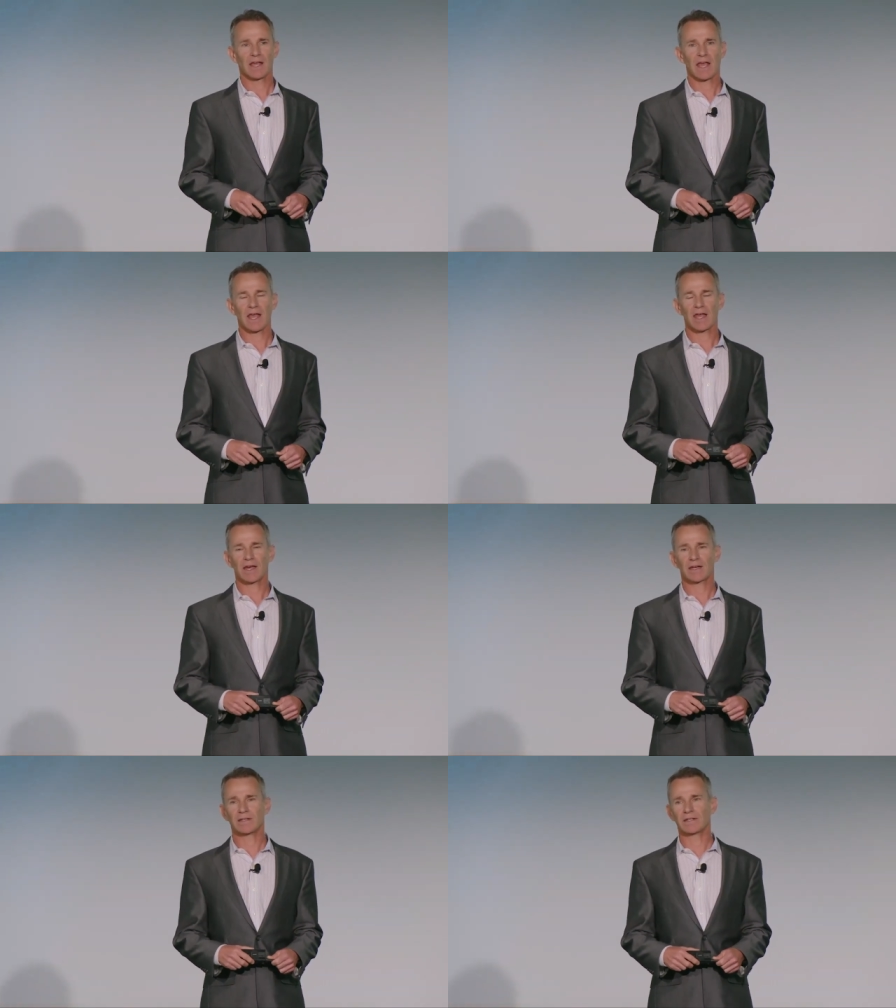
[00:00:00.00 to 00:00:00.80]

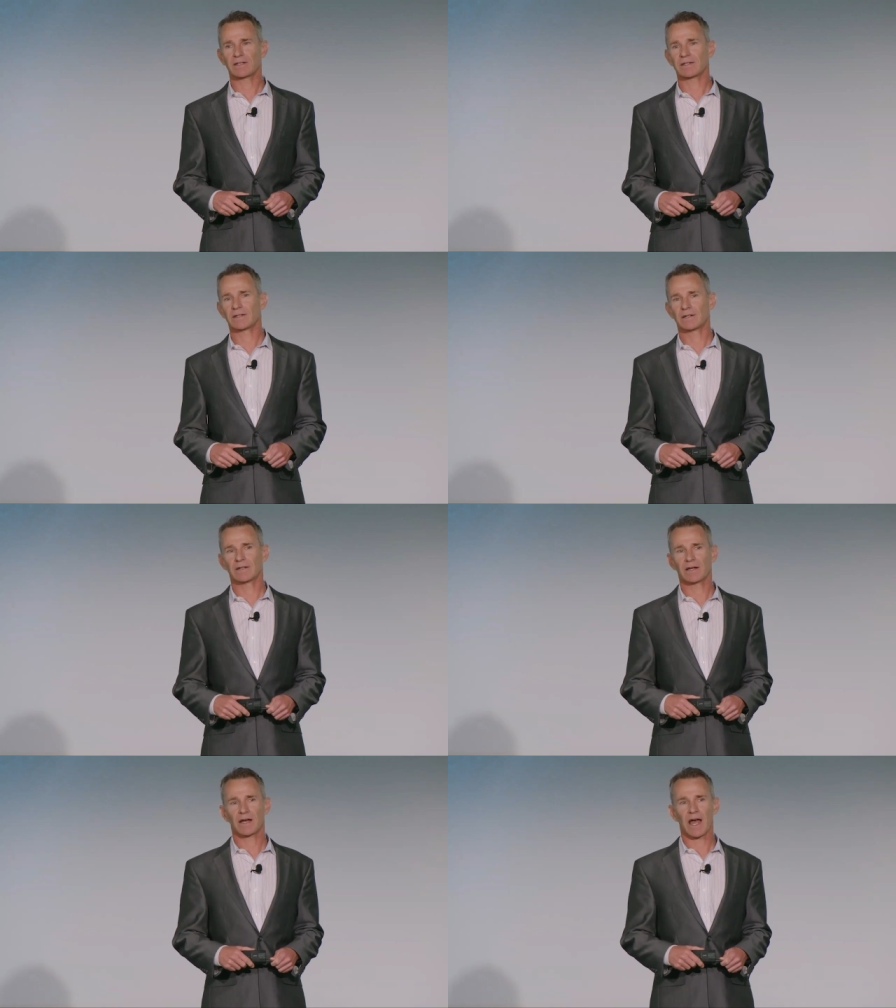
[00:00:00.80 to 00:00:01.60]
And
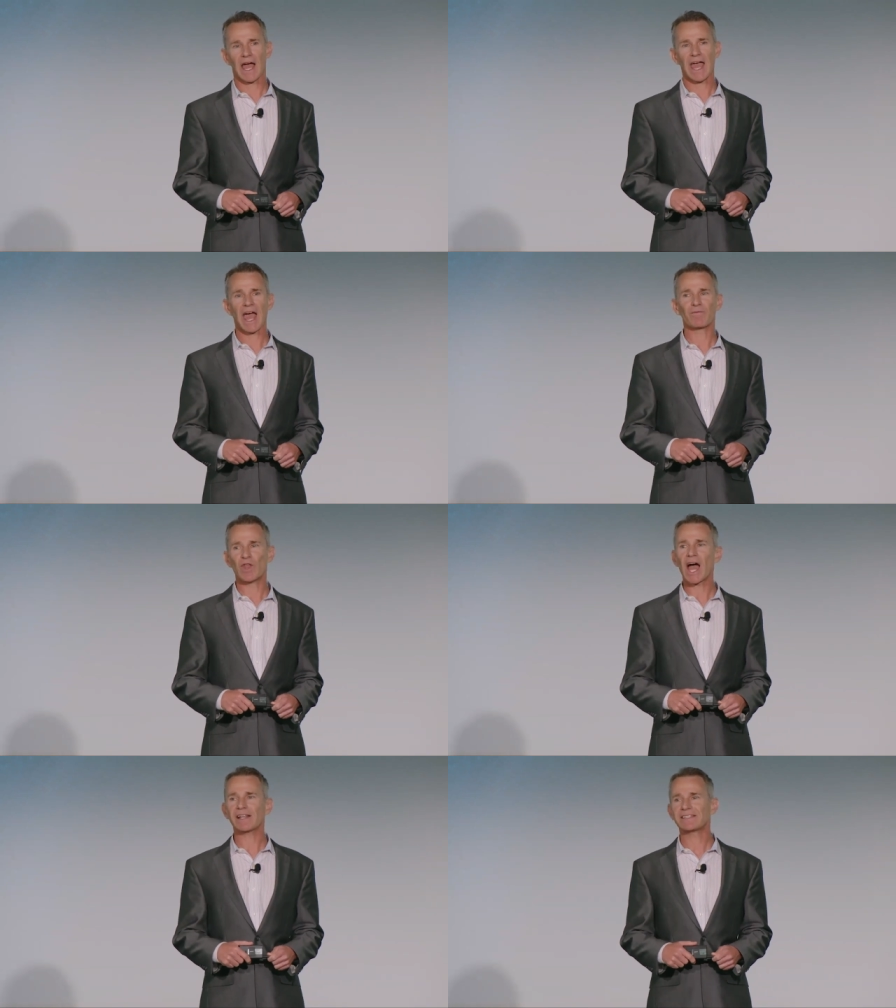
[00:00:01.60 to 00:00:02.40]
I have
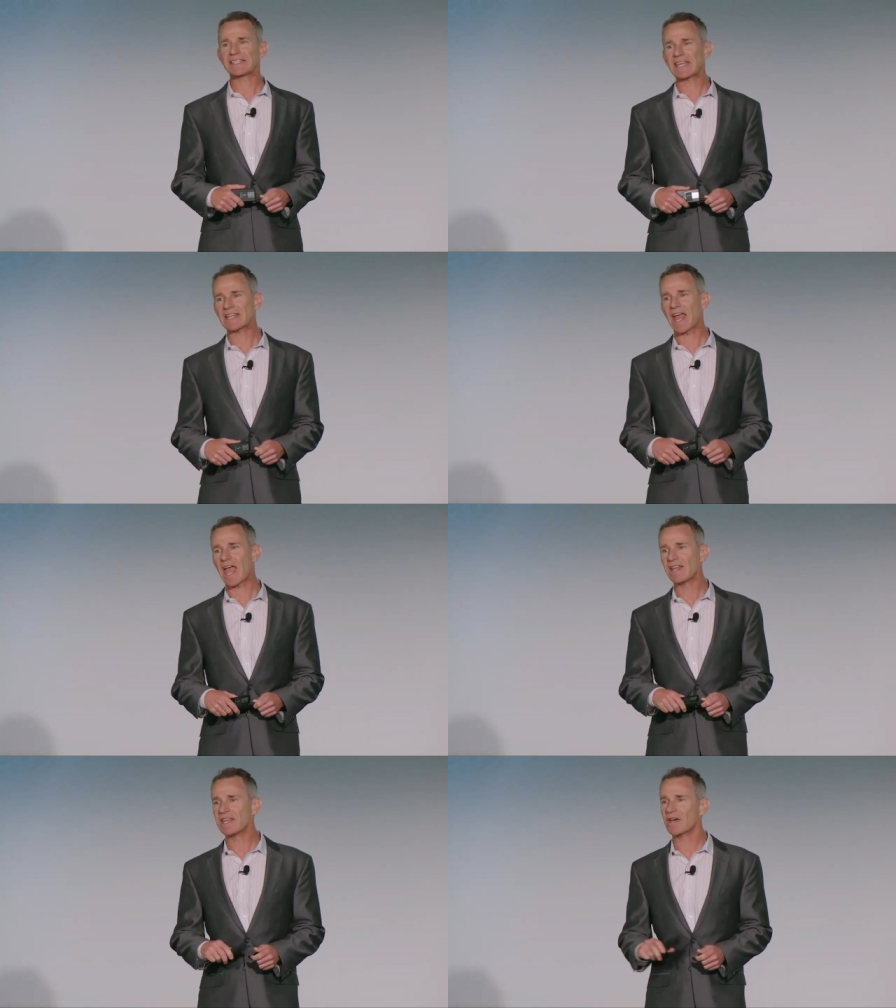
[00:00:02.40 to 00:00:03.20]
not seen
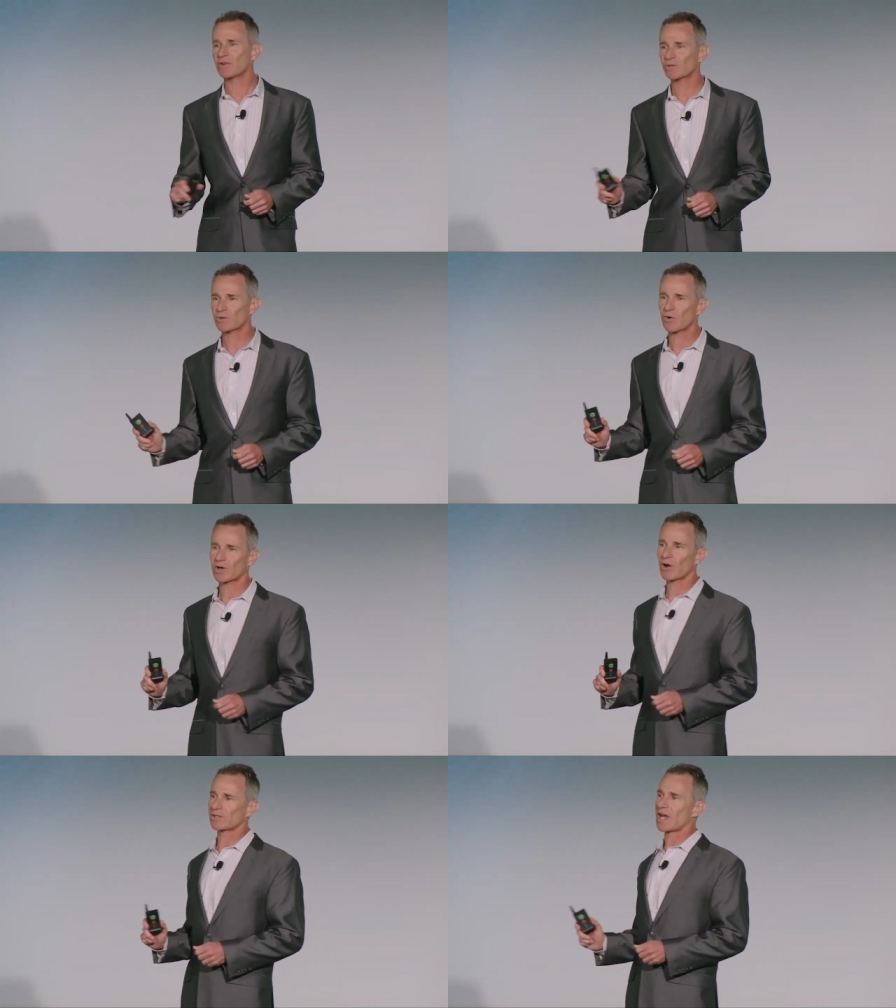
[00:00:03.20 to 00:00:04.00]
any other
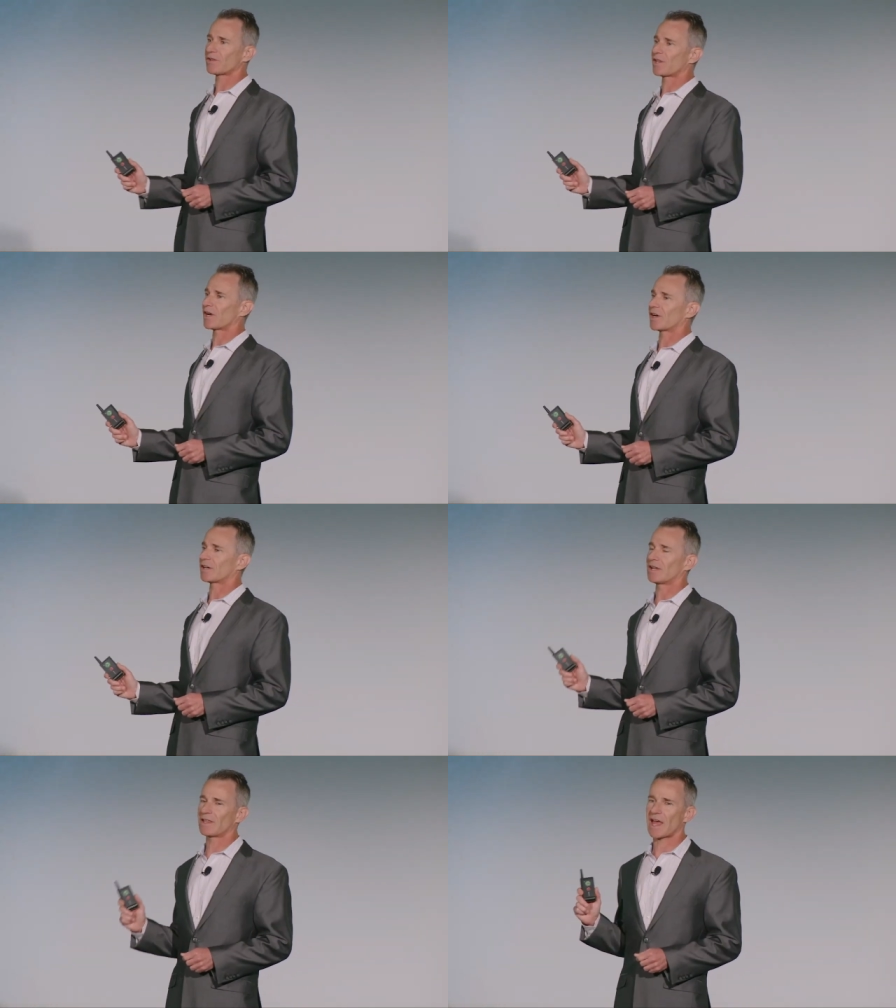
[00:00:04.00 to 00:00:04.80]
scorecards out
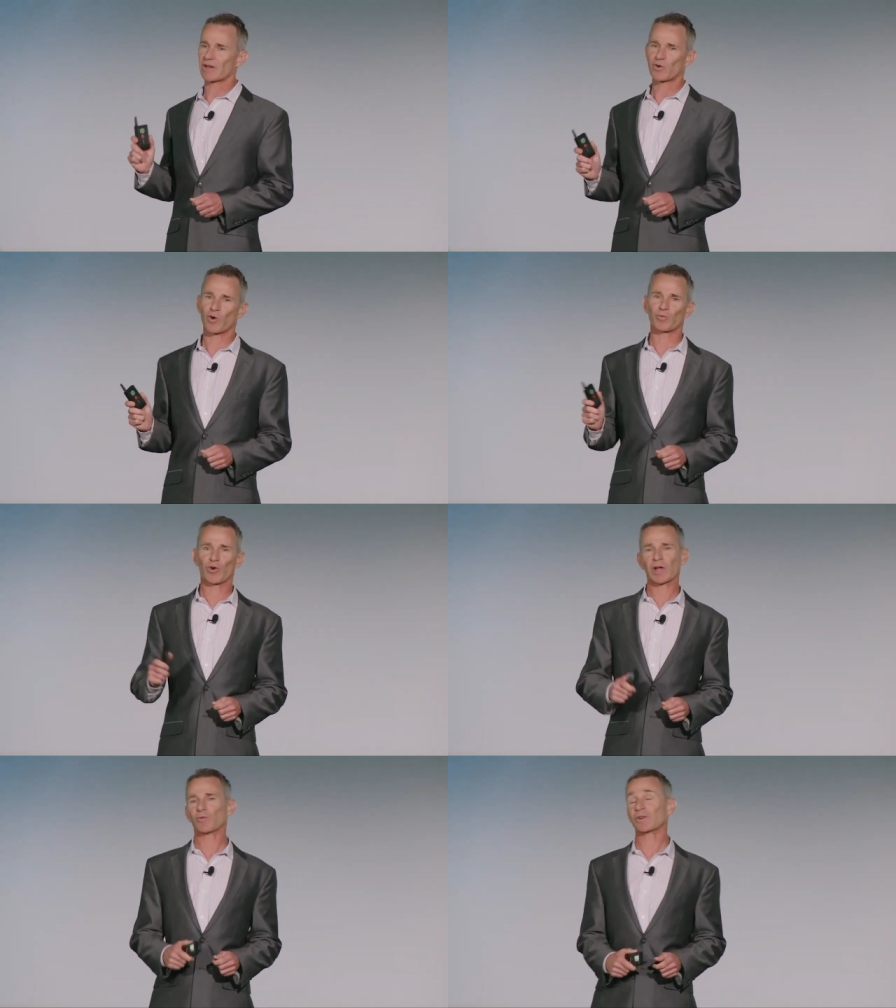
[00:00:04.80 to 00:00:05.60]
there that
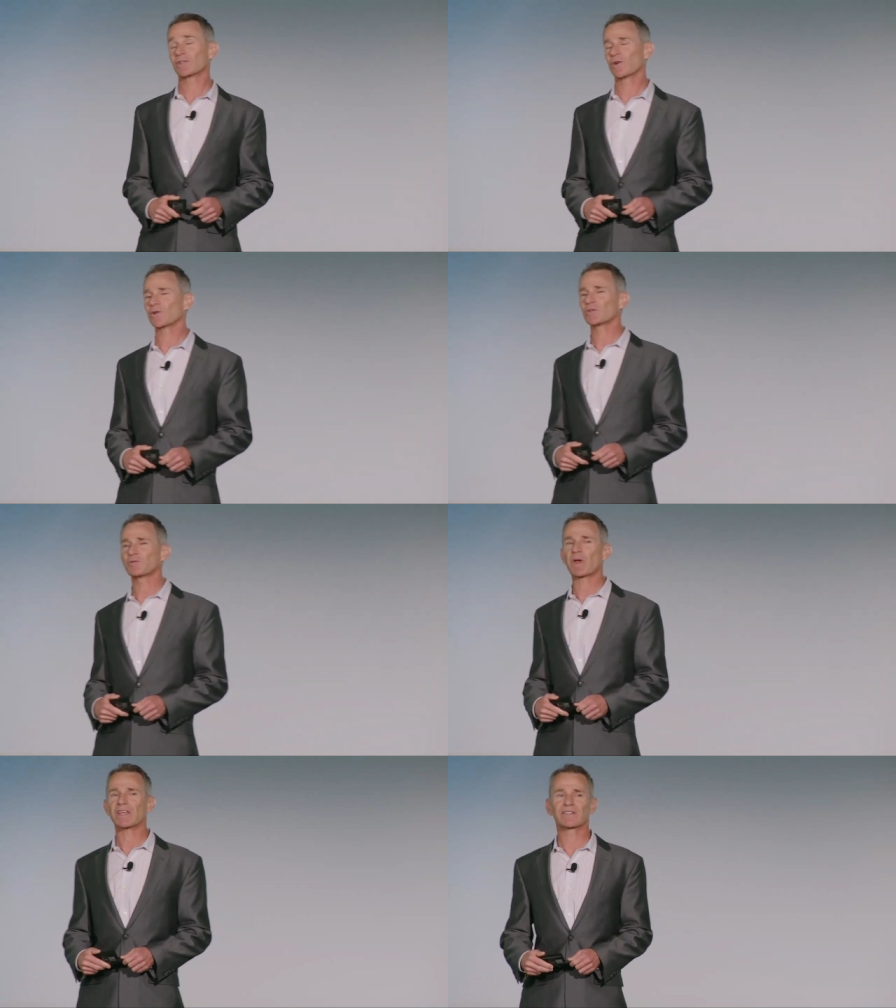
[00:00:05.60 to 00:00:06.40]
incorporate
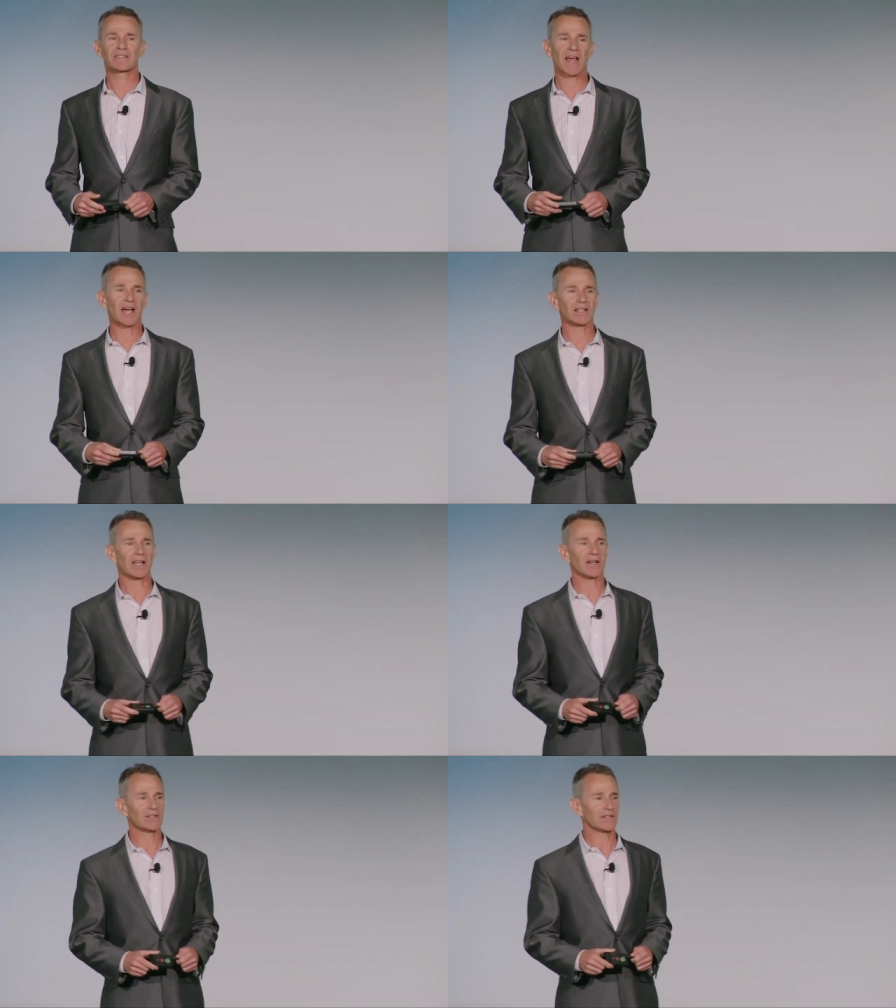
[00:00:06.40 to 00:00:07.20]
returns-based style
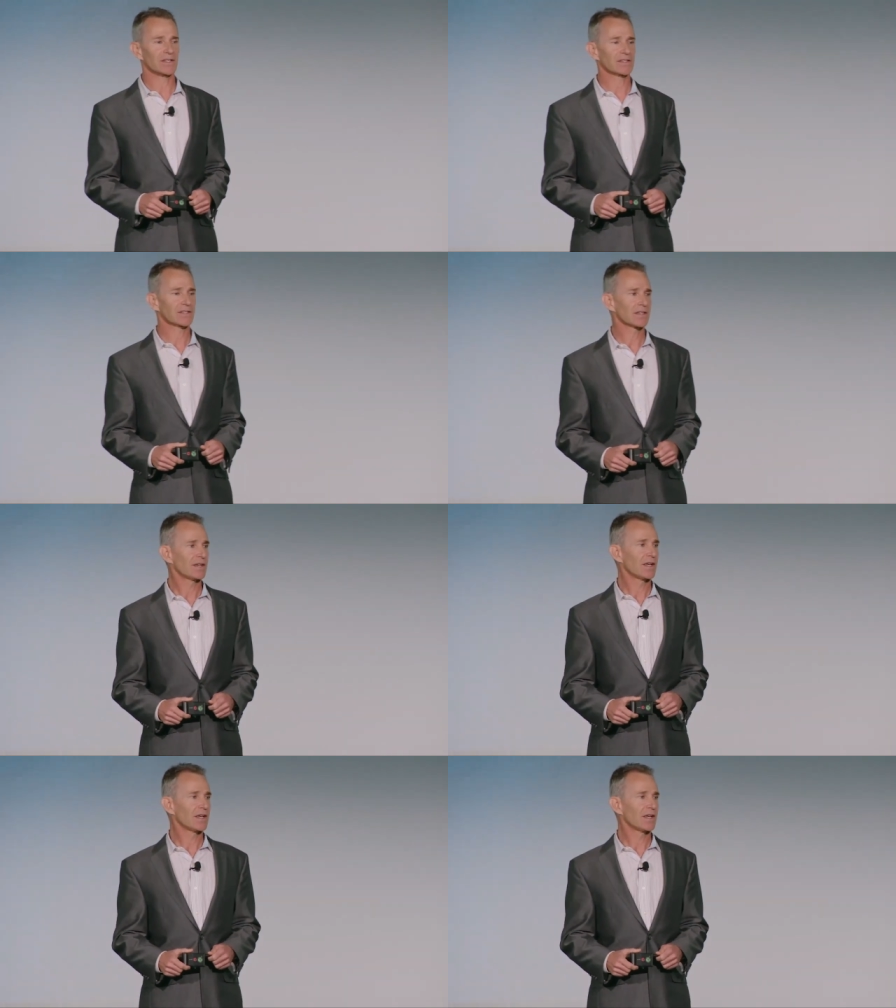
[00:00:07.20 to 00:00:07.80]
analysis.